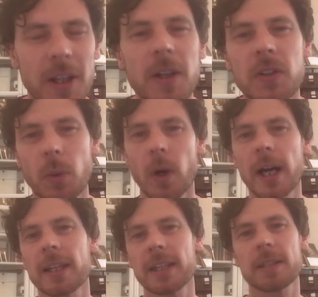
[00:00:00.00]
So
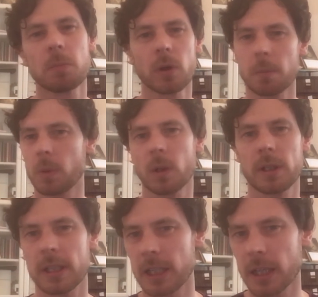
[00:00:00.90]
why are these more
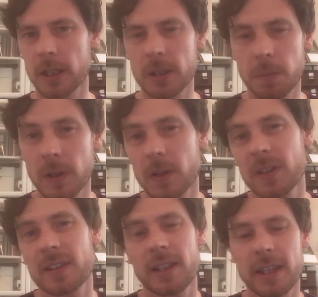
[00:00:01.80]
important than the others?
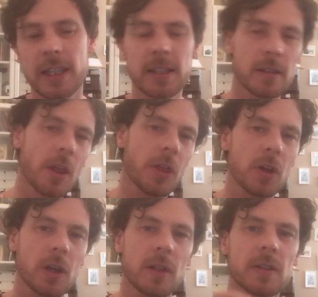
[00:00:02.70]
Because these
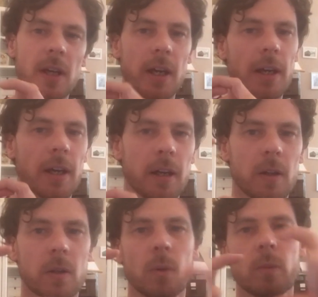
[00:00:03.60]
thirds,
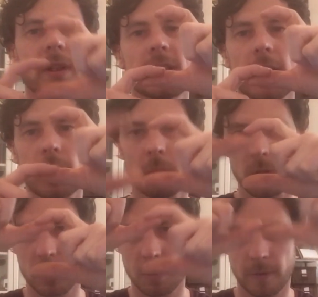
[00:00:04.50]
when we stack them
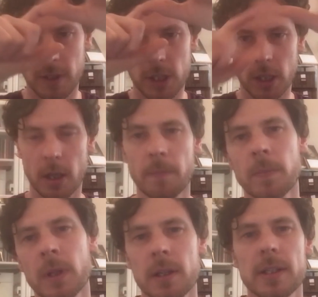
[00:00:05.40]
on top of each other,
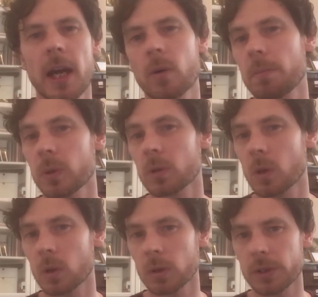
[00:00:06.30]
is how we build
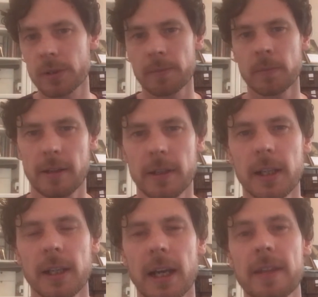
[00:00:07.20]
chords.
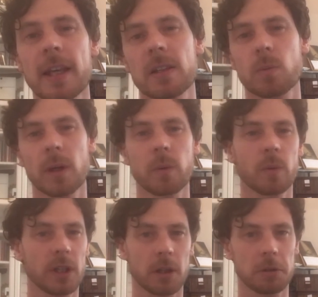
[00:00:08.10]
And that's where we
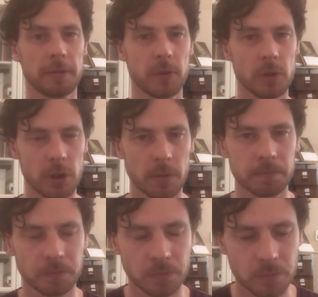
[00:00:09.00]
want to go in the future.
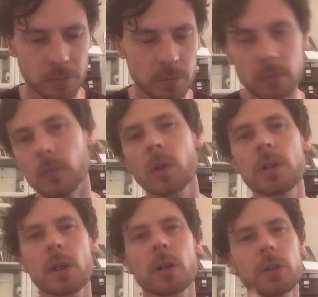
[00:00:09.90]

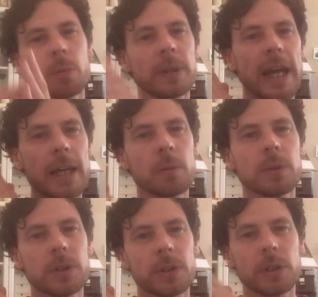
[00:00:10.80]
So you'll be able
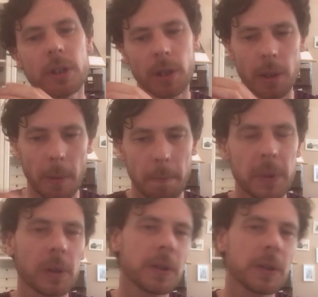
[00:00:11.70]
to build a